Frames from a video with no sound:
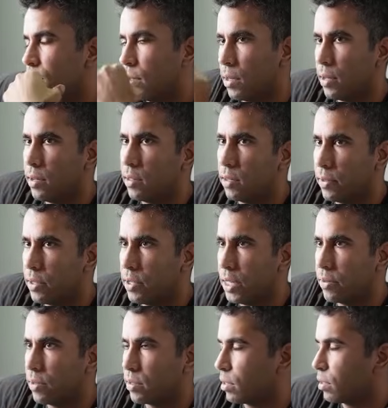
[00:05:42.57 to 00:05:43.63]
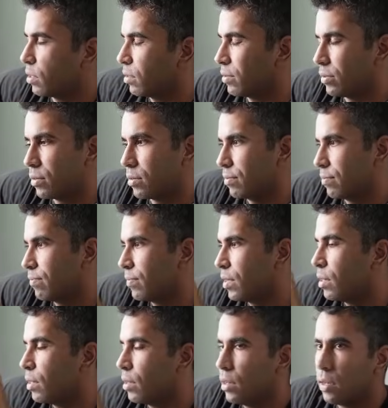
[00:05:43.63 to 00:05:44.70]
And DaVinci Resolve's
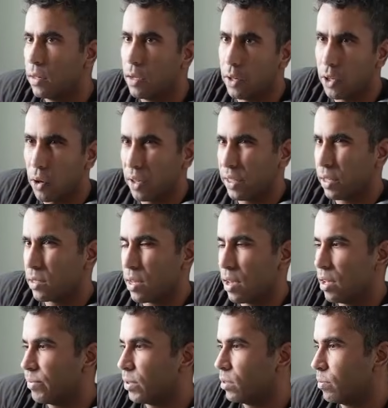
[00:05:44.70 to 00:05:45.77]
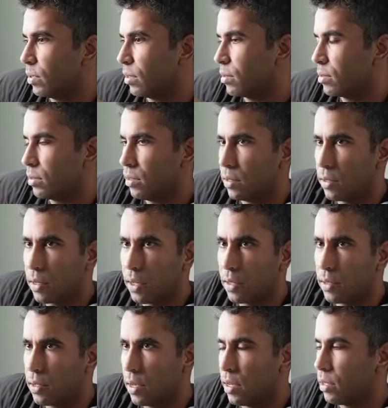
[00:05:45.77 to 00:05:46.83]
an annoying example because it like
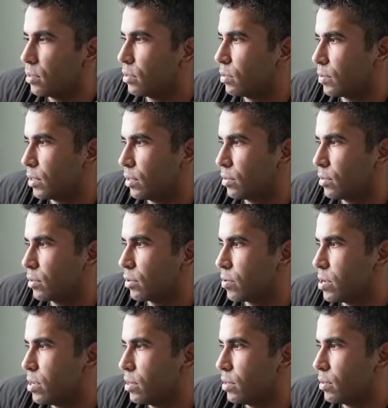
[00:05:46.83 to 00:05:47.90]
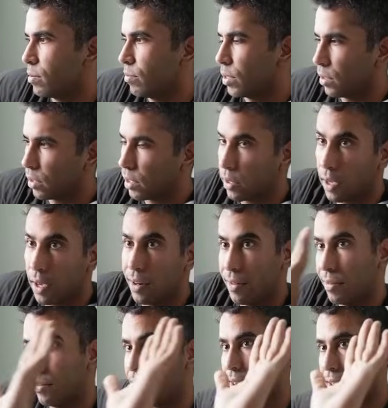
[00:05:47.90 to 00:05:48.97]
takes over the screen. But look at that.
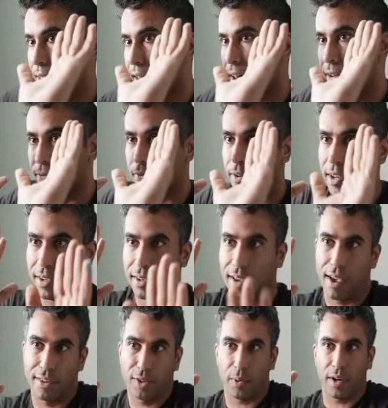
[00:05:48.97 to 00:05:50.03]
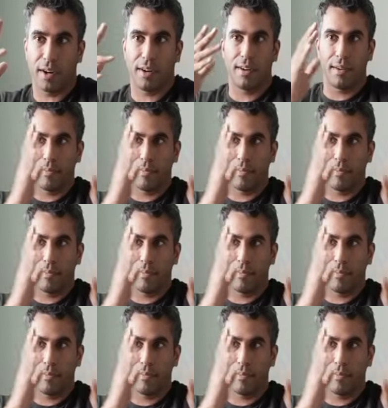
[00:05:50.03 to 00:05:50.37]
Hands free. I swear.